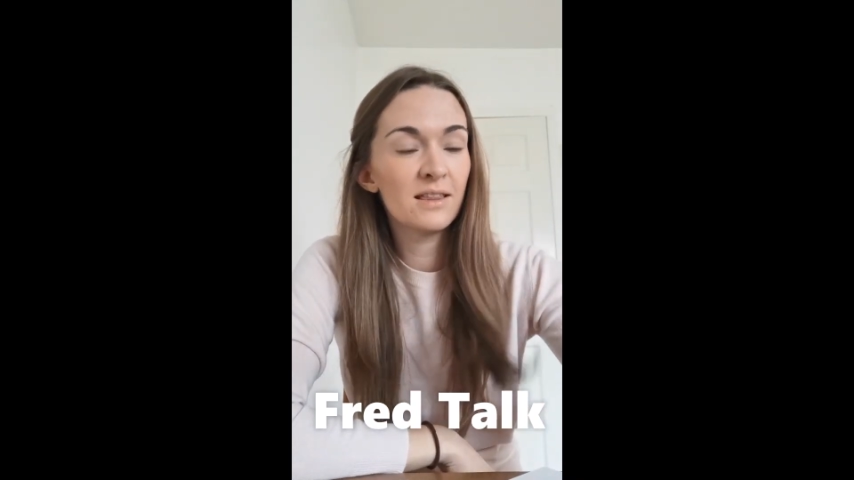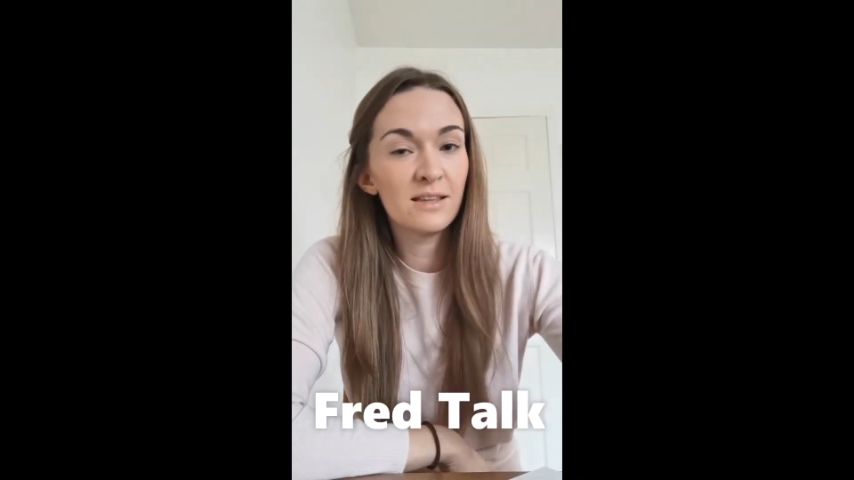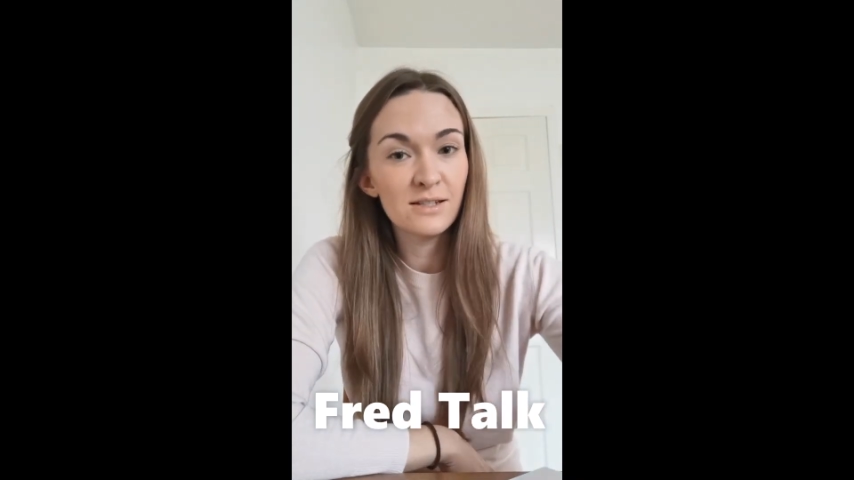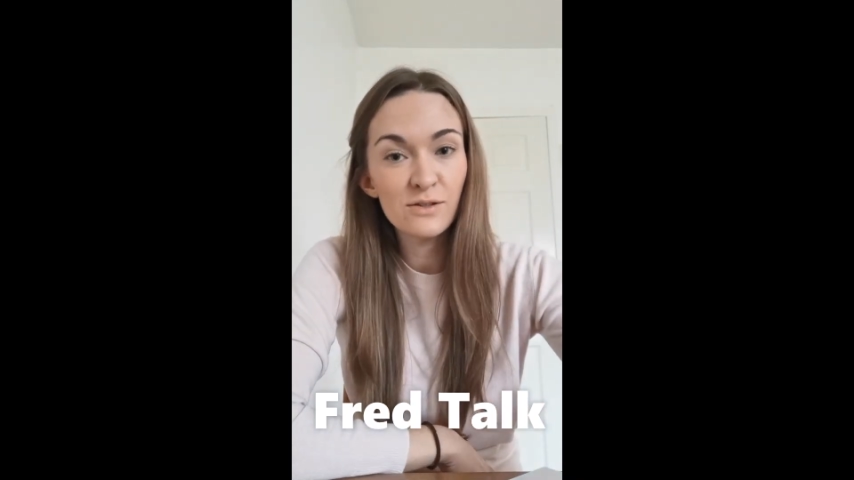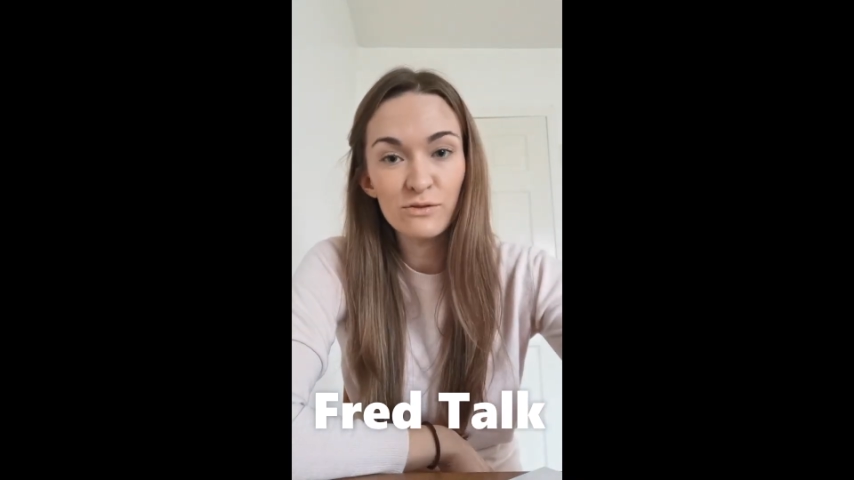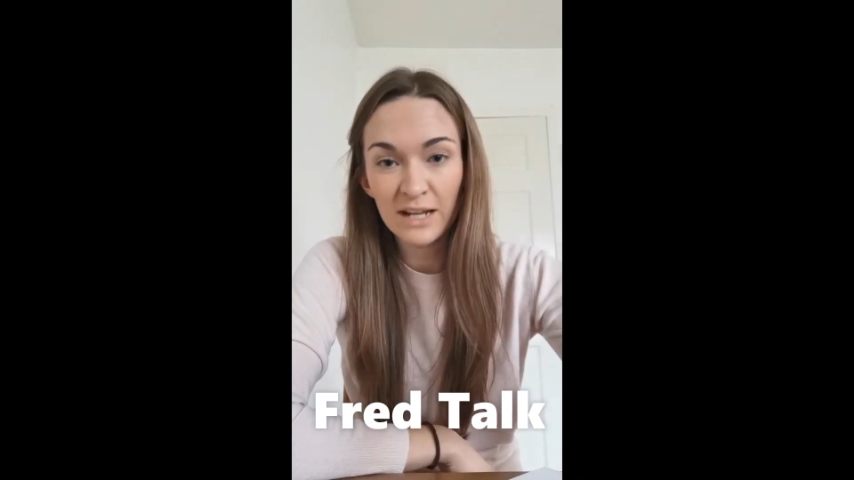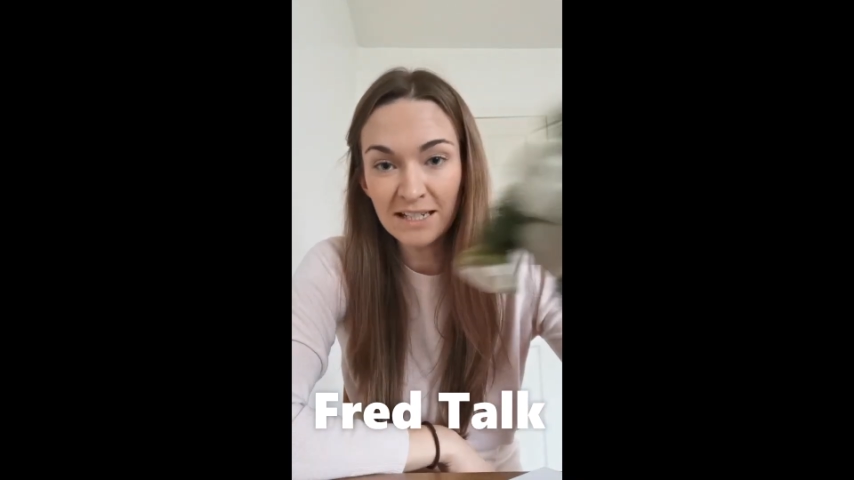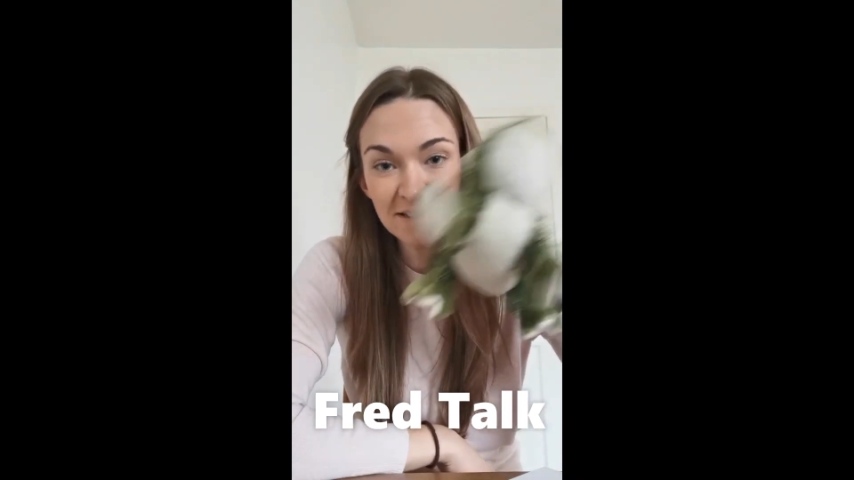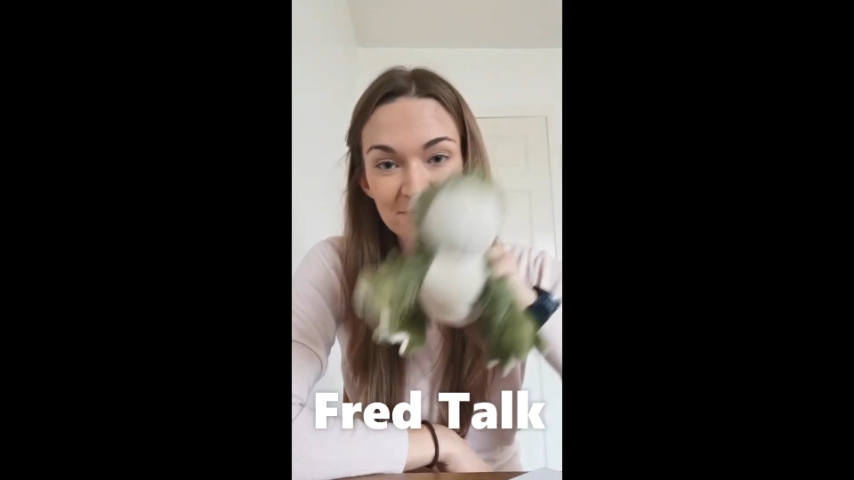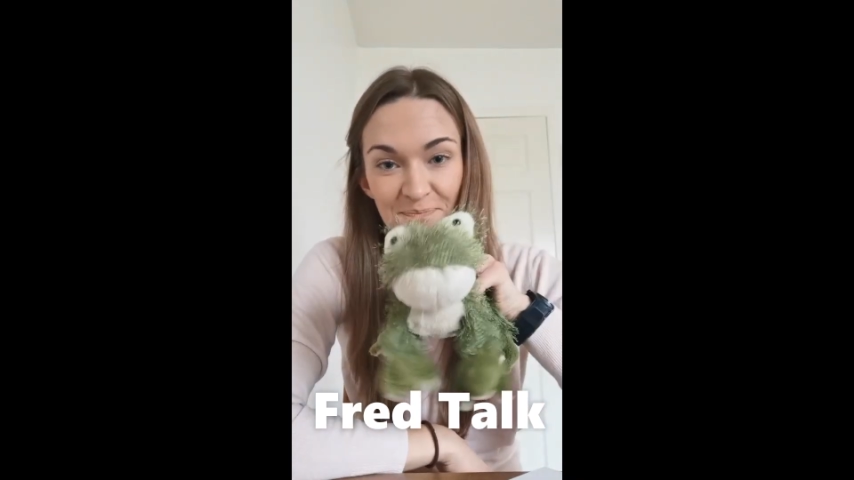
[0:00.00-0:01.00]
This is
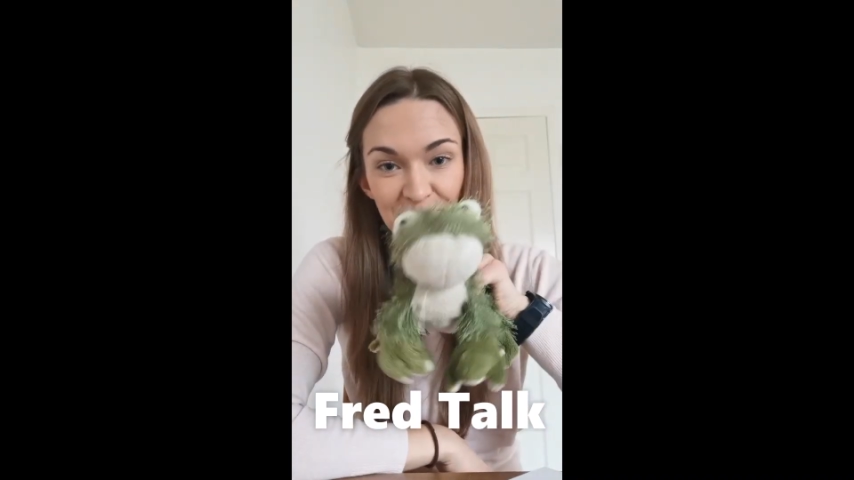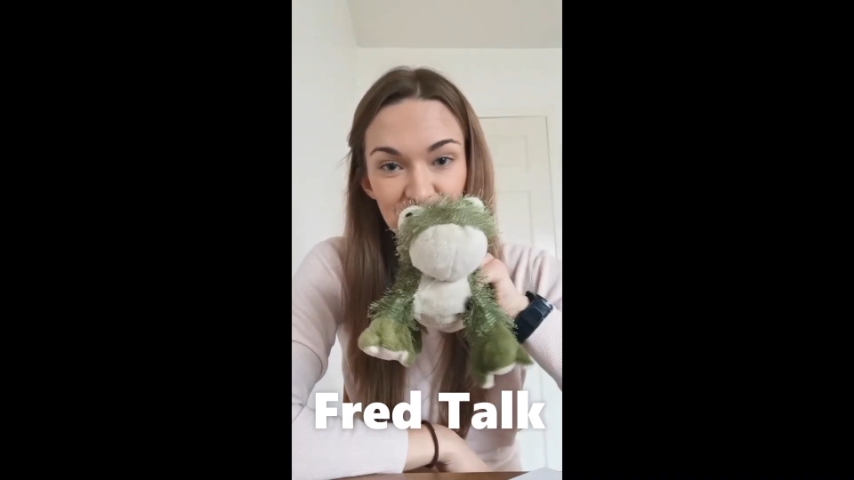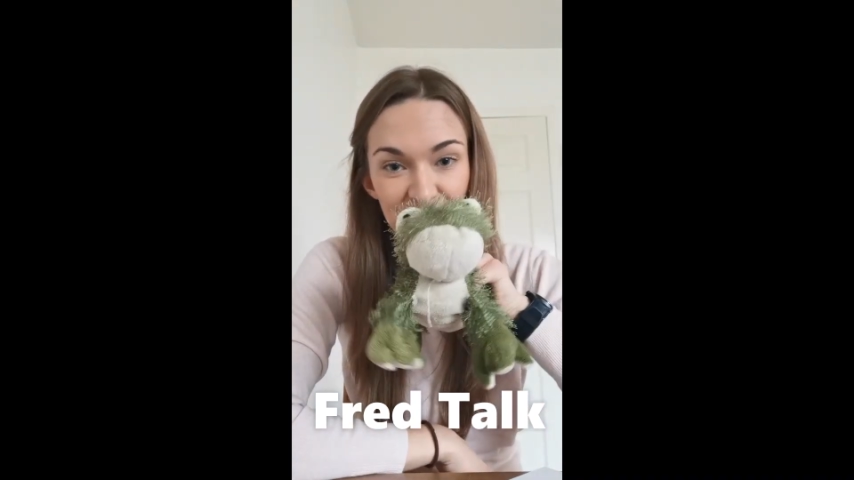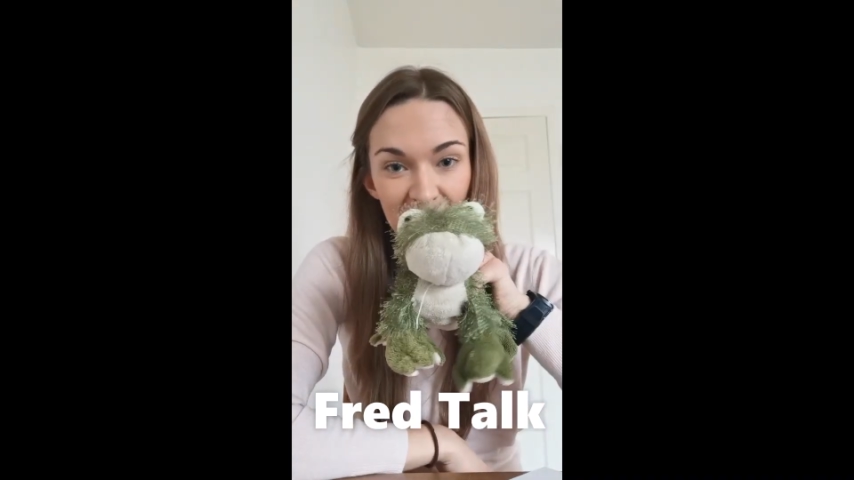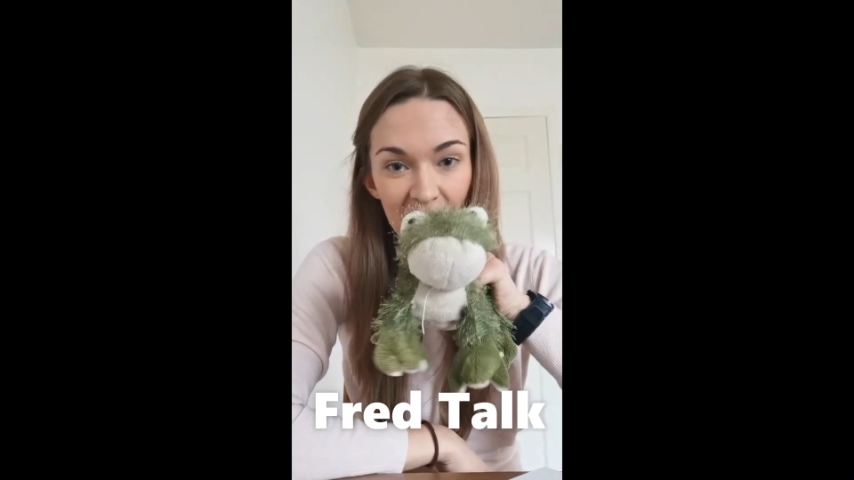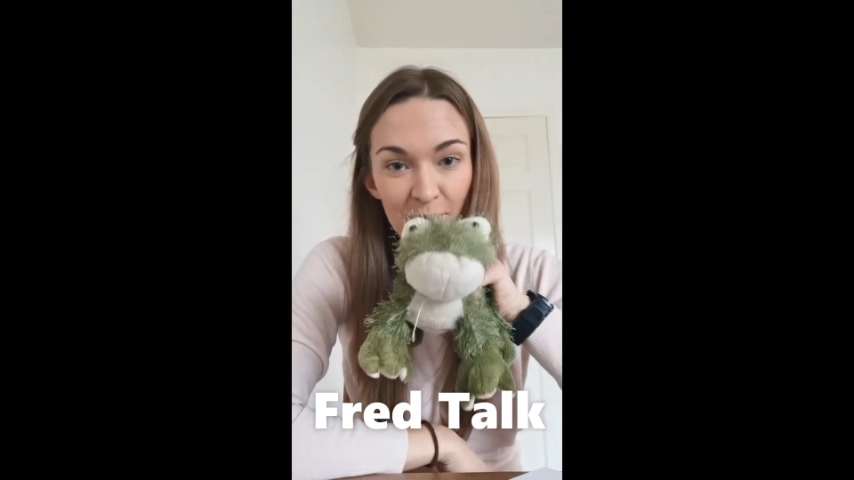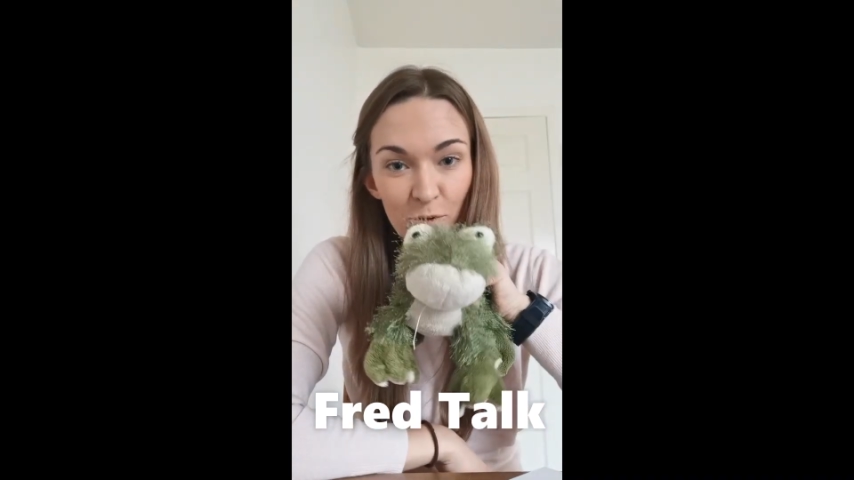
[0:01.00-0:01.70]
Fred. I